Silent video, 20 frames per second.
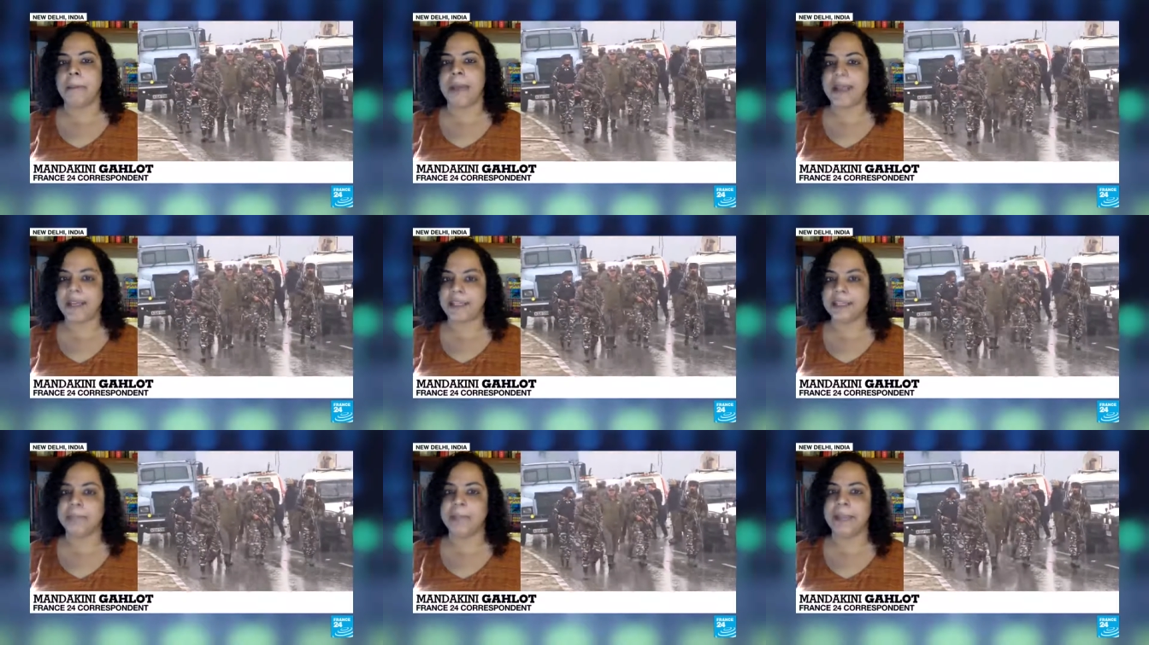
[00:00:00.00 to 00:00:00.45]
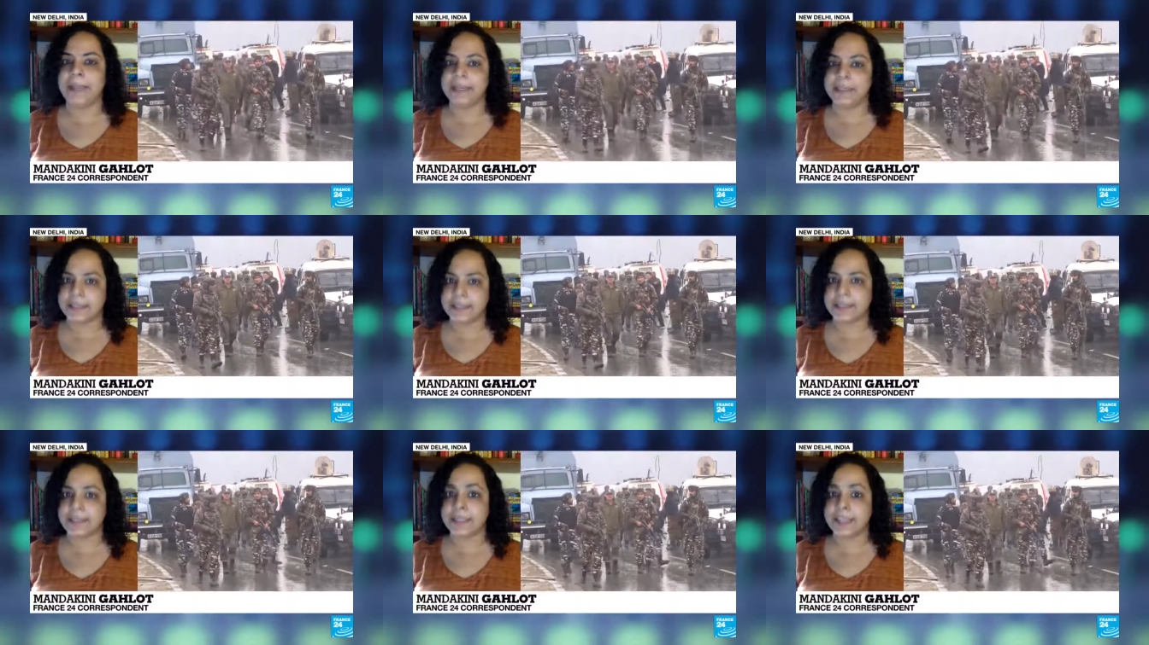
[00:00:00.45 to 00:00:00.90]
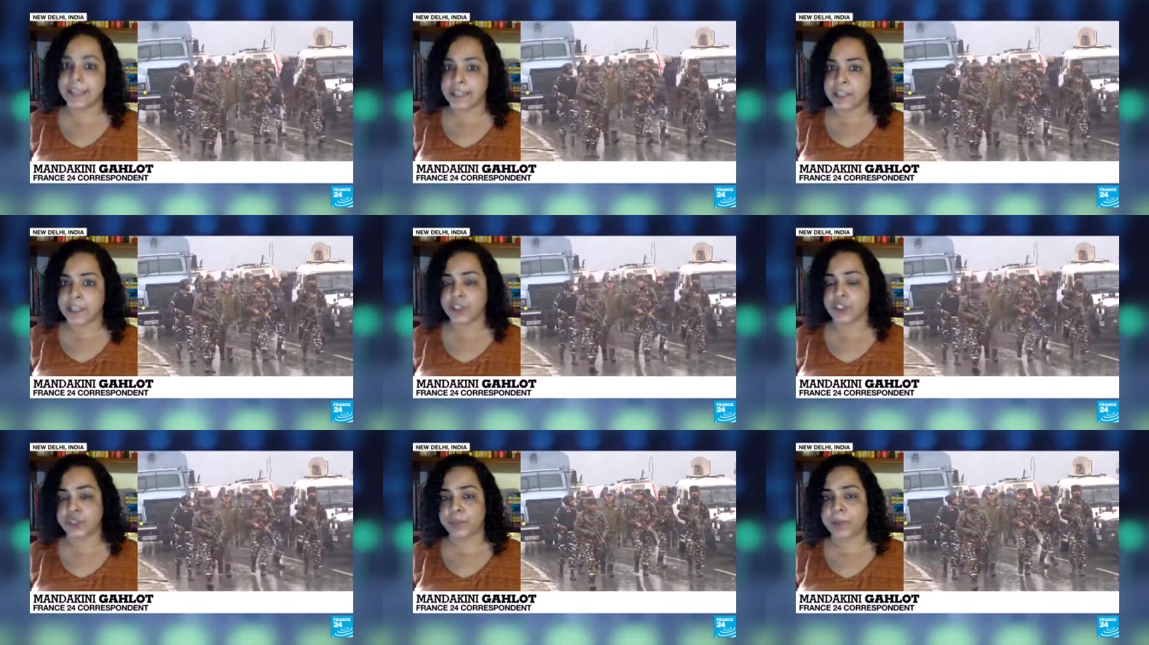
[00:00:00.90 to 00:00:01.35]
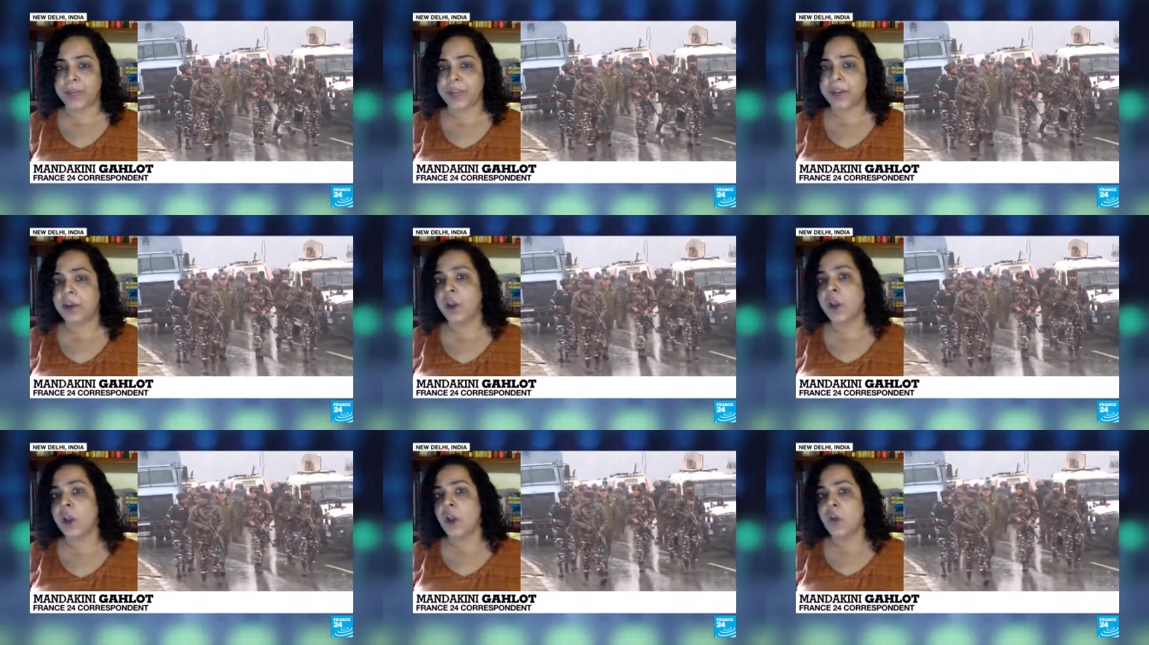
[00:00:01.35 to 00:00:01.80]
backed militants in
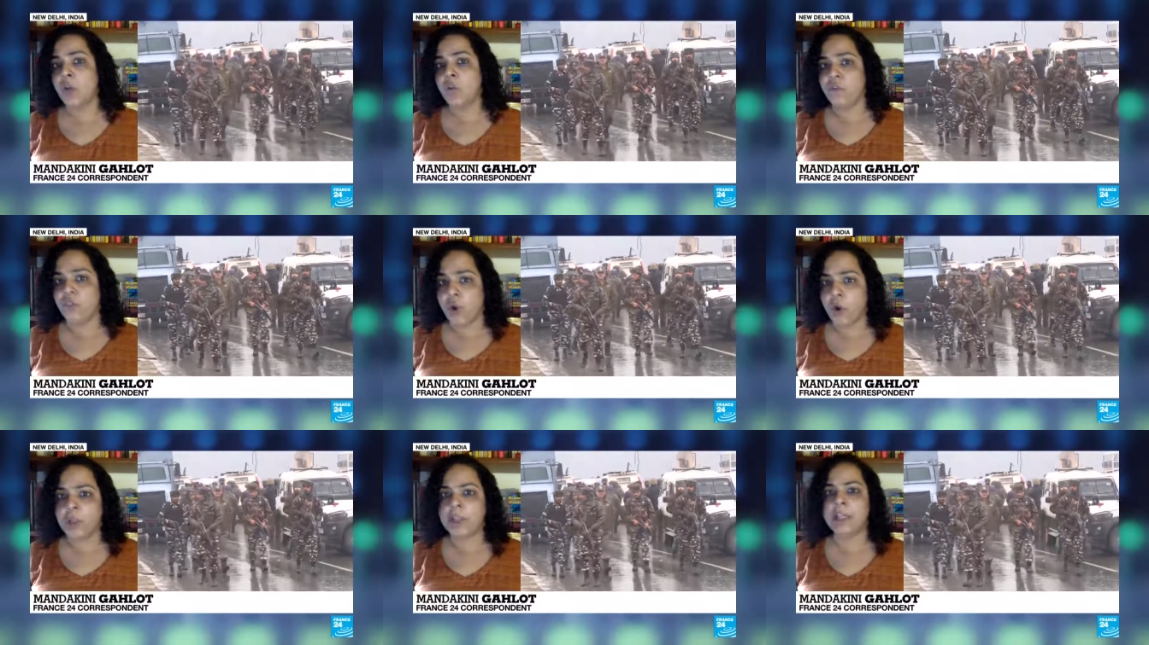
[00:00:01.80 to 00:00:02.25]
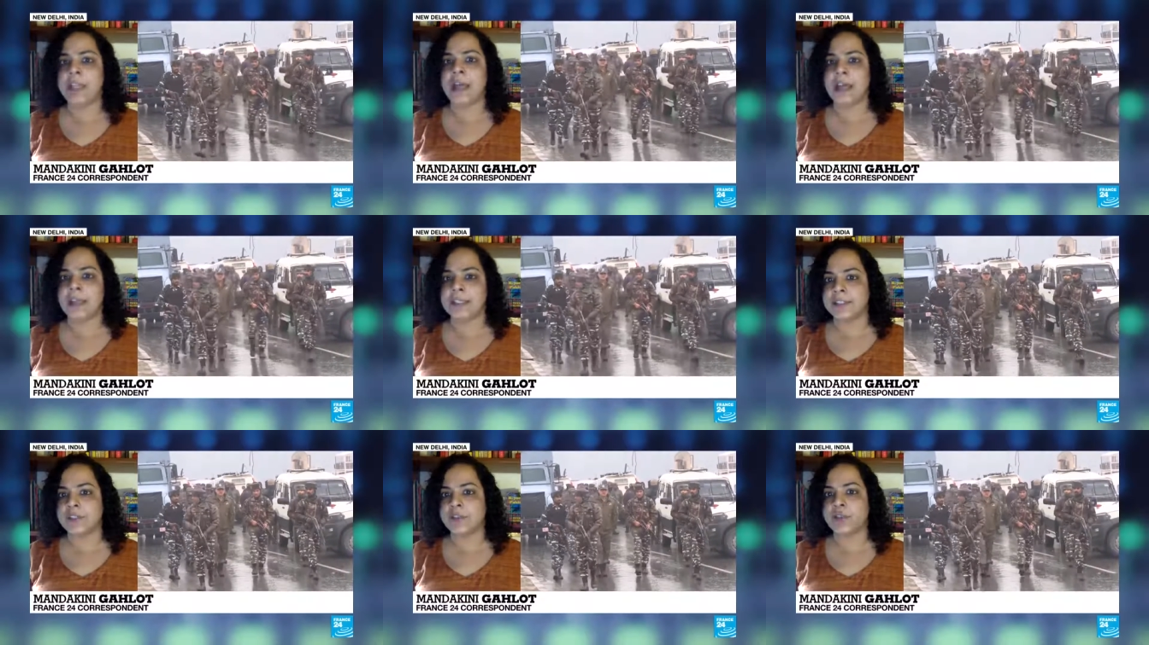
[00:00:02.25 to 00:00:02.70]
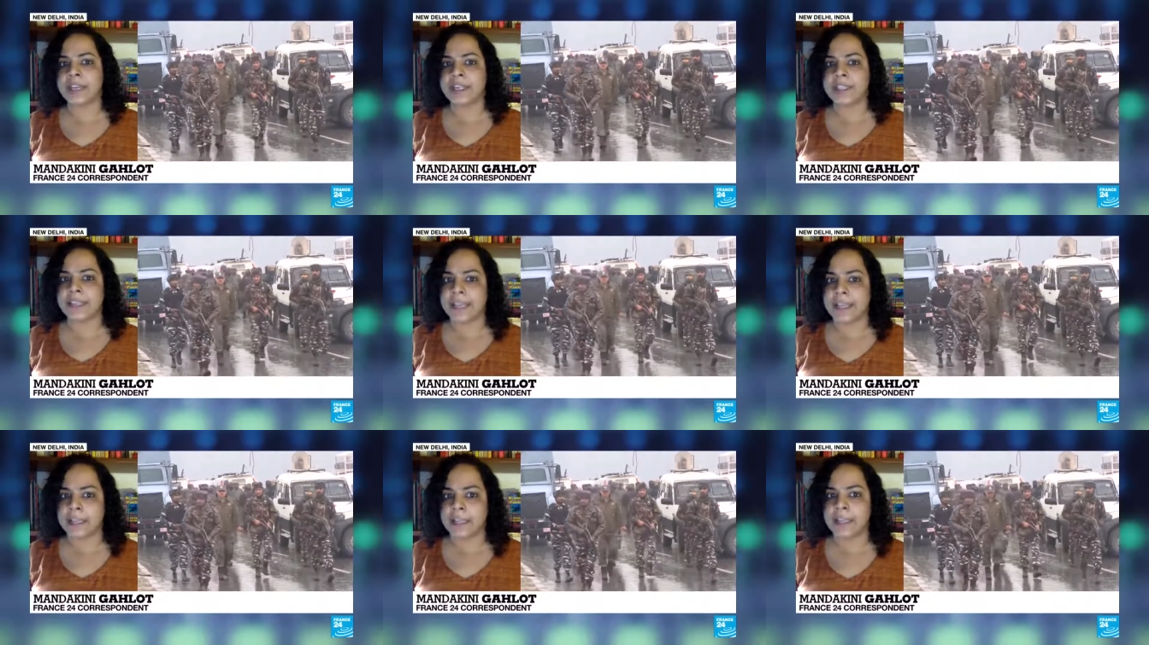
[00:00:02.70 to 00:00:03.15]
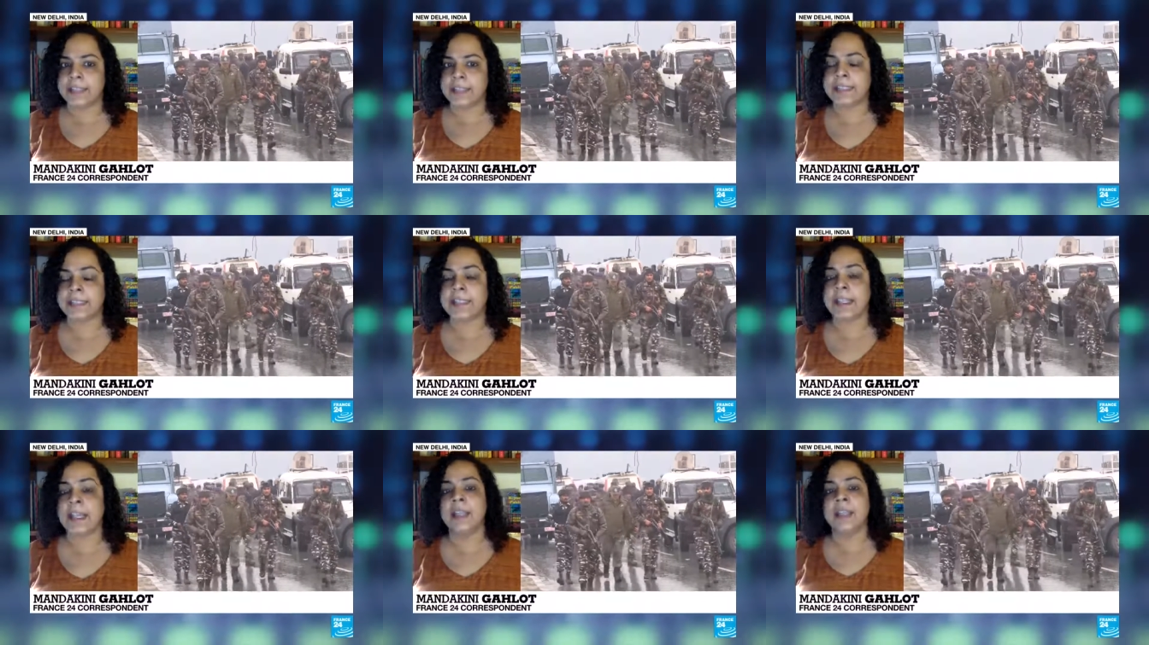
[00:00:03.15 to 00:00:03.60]
Kashmir for the last three
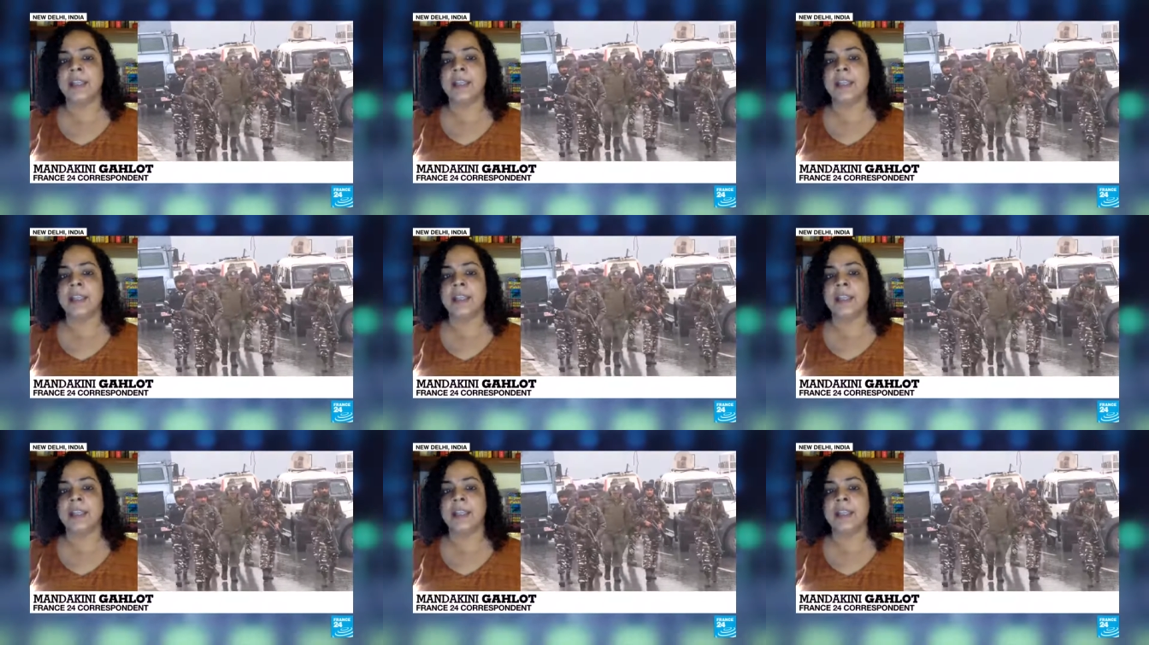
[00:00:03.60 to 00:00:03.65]
decades.